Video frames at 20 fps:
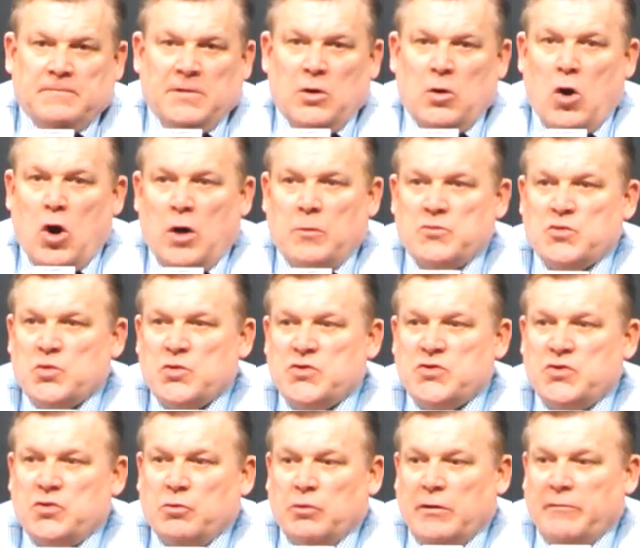And Harms
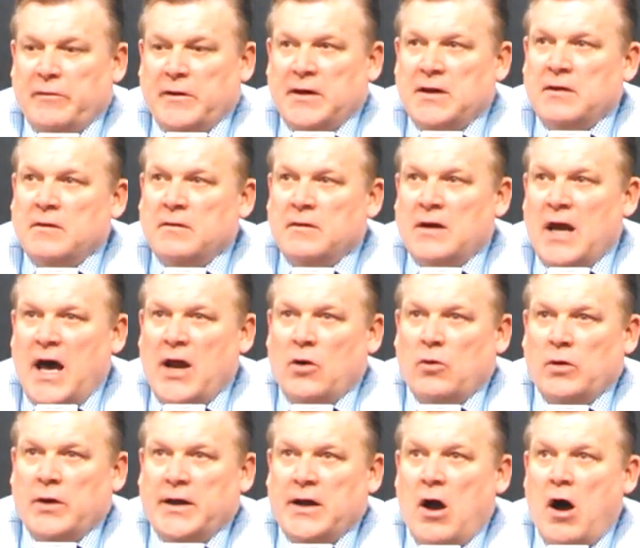was terrific, not
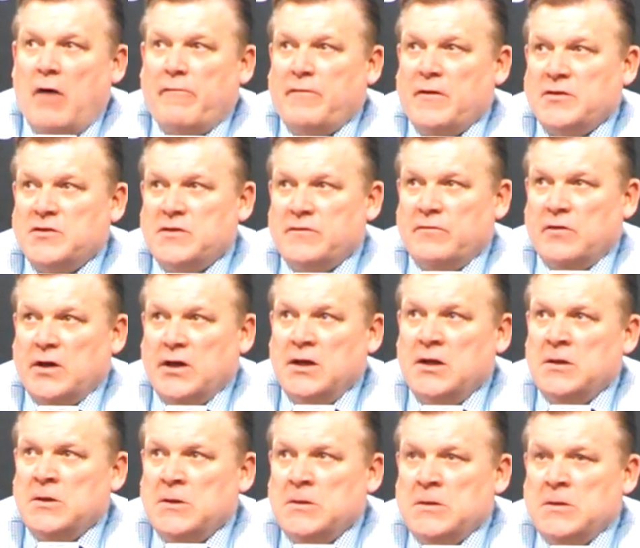only
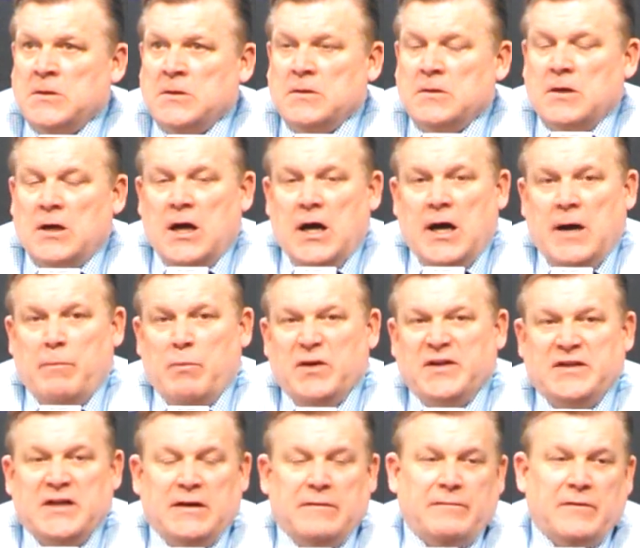offensively, but
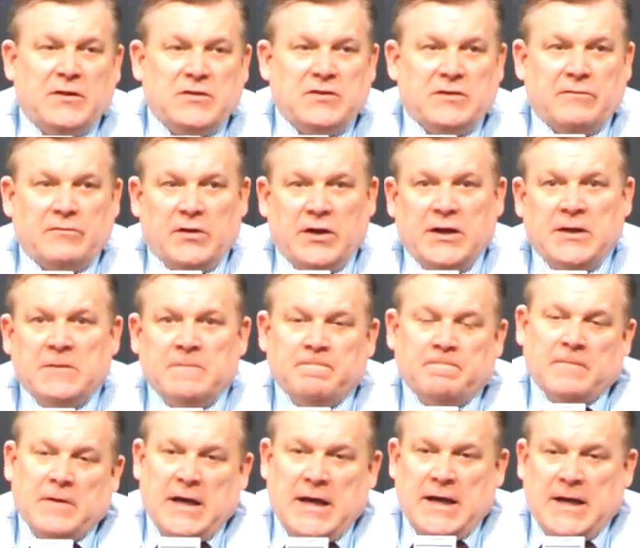defensively.
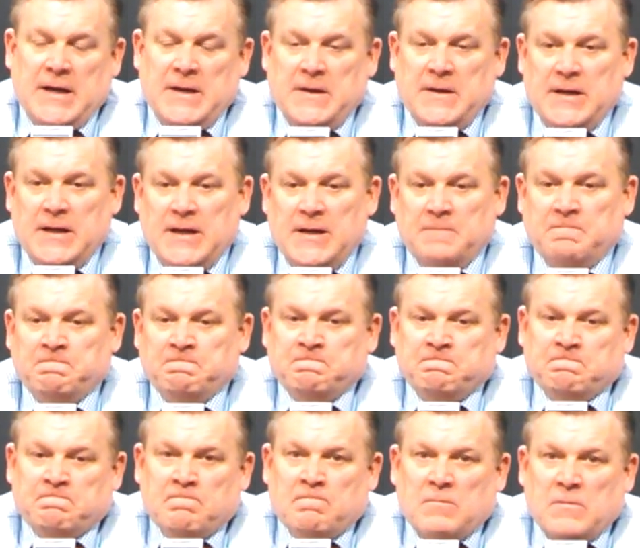And
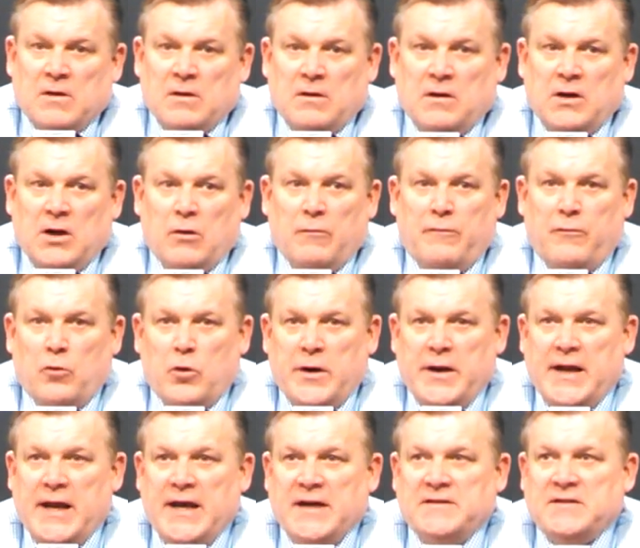
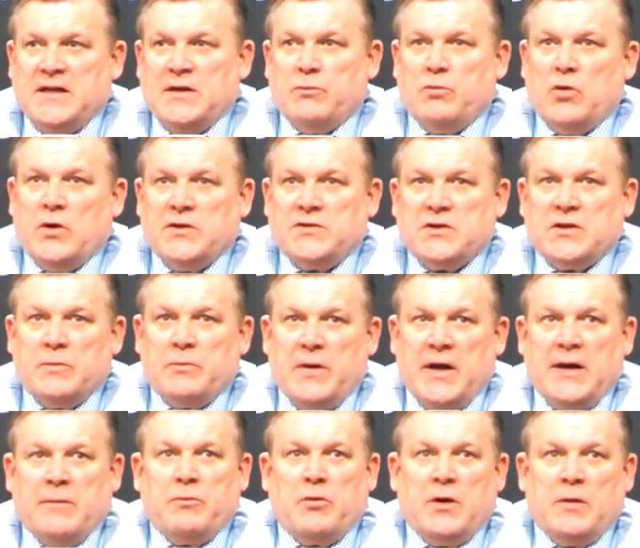40 to 18 points in the
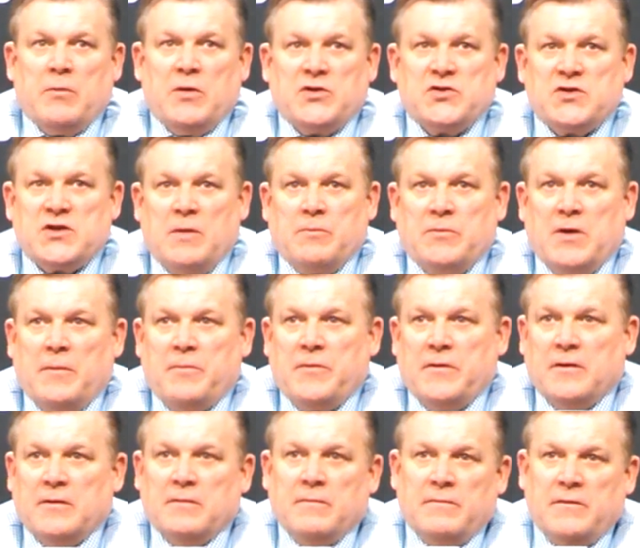paint pretty much summed
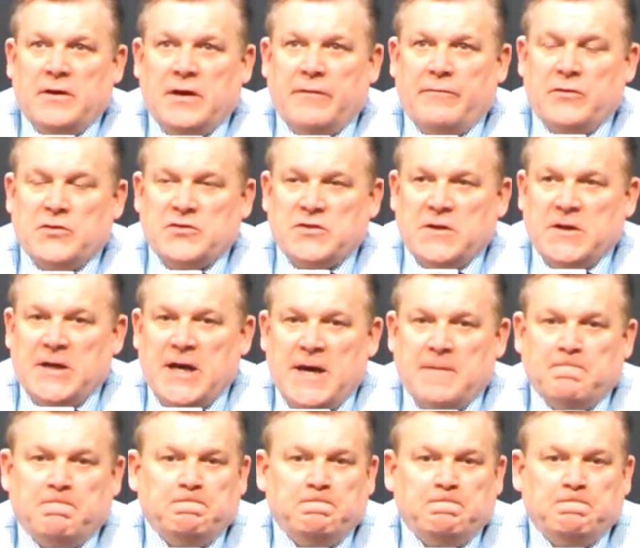up the difference in the